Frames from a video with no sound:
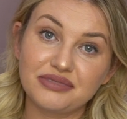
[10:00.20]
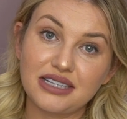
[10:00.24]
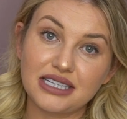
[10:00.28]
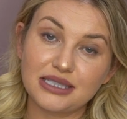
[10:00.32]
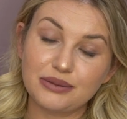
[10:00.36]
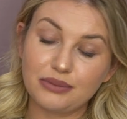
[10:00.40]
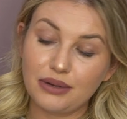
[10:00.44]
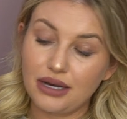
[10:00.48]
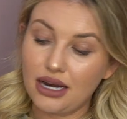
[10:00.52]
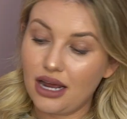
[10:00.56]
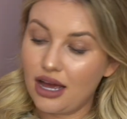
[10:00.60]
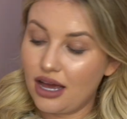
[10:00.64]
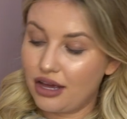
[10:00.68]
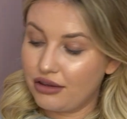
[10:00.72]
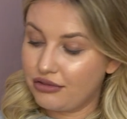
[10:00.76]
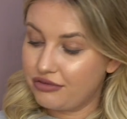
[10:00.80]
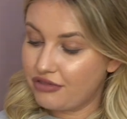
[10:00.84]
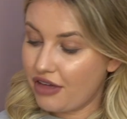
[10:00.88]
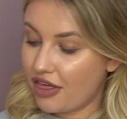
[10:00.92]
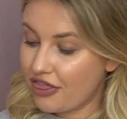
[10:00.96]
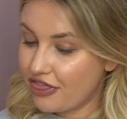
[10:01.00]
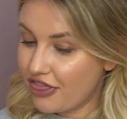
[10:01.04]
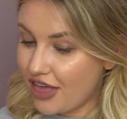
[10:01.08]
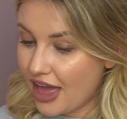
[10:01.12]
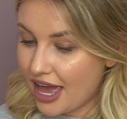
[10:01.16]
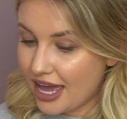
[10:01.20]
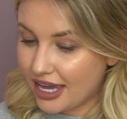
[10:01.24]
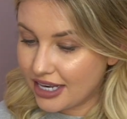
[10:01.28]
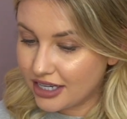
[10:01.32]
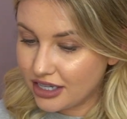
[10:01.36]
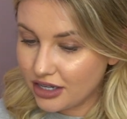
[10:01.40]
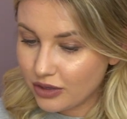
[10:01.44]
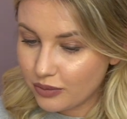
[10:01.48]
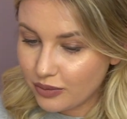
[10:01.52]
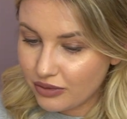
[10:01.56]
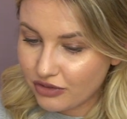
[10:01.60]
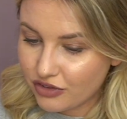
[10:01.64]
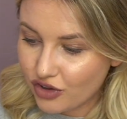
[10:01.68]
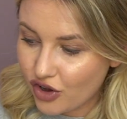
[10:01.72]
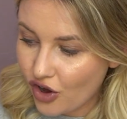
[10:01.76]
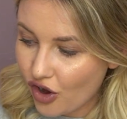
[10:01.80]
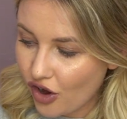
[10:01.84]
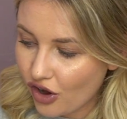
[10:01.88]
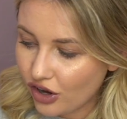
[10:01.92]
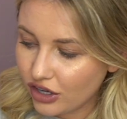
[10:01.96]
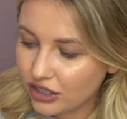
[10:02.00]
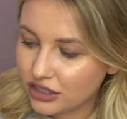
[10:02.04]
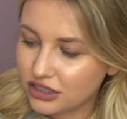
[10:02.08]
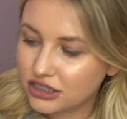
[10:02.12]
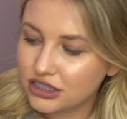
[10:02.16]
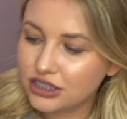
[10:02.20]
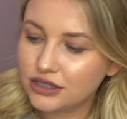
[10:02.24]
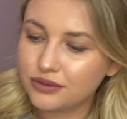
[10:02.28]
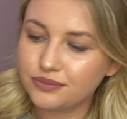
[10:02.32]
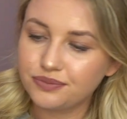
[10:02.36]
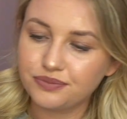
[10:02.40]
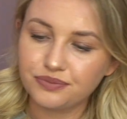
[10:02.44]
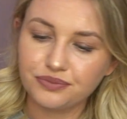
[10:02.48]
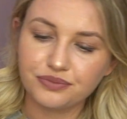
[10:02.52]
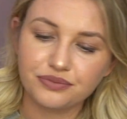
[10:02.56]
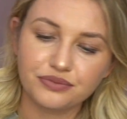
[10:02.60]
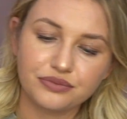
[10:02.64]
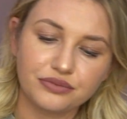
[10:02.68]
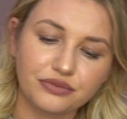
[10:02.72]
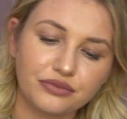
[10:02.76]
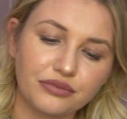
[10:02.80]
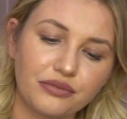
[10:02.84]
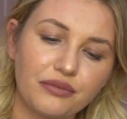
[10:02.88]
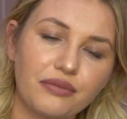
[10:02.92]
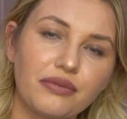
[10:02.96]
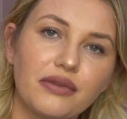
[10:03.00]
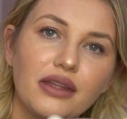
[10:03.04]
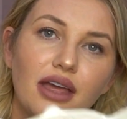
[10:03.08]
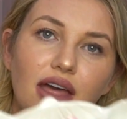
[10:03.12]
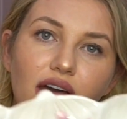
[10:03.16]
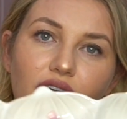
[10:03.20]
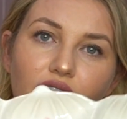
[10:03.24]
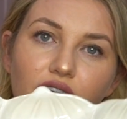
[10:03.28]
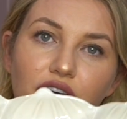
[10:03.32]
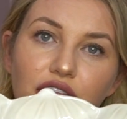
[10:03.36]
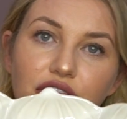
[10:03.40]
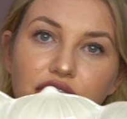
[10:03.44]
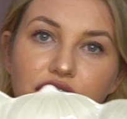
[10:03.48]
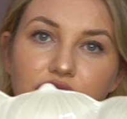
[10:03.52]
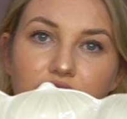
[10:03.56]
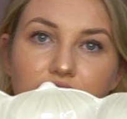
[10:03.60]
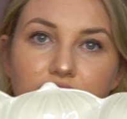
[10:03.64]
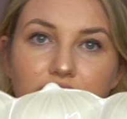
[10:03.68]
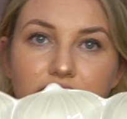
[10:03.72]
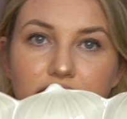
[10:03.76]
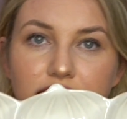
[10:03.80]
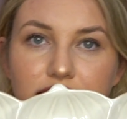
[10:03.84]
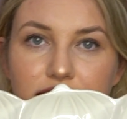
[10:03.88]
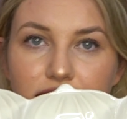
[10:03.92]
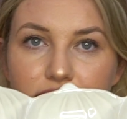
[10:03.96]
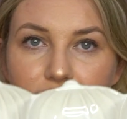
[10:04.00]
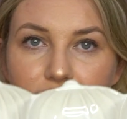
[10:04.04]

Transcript: that's my life. Then we've got these